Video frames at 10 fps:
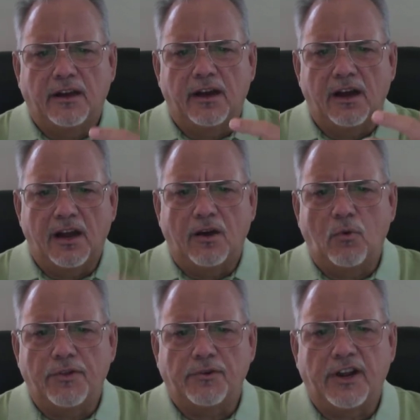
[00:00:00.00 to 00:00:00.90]

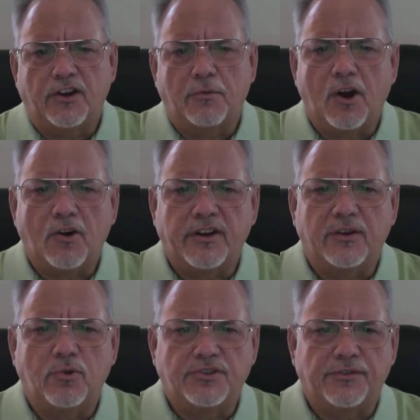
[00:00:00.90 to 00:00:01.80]
whether or not our
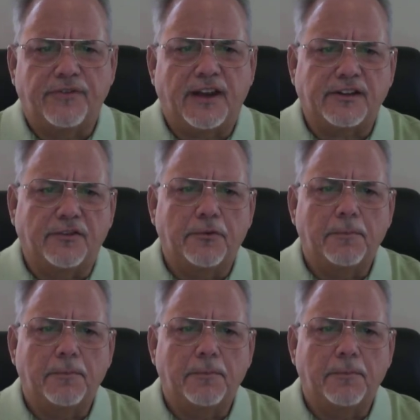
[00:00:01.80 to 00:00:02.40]
marketing was effective.